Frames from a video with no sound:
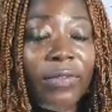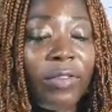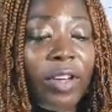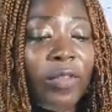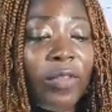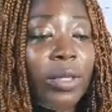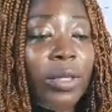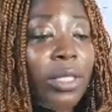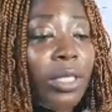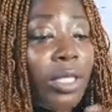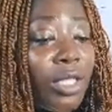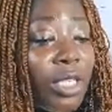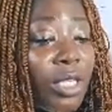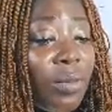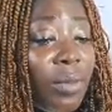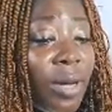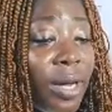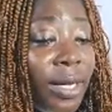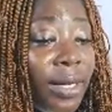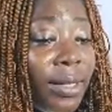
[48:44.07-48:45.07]
I've been teaching
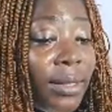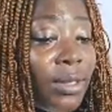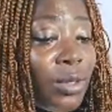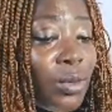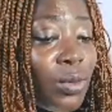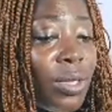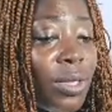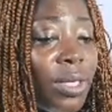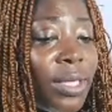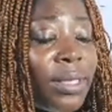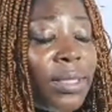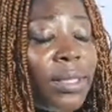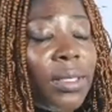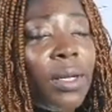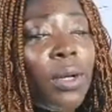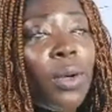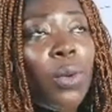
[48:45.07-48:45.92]
my students,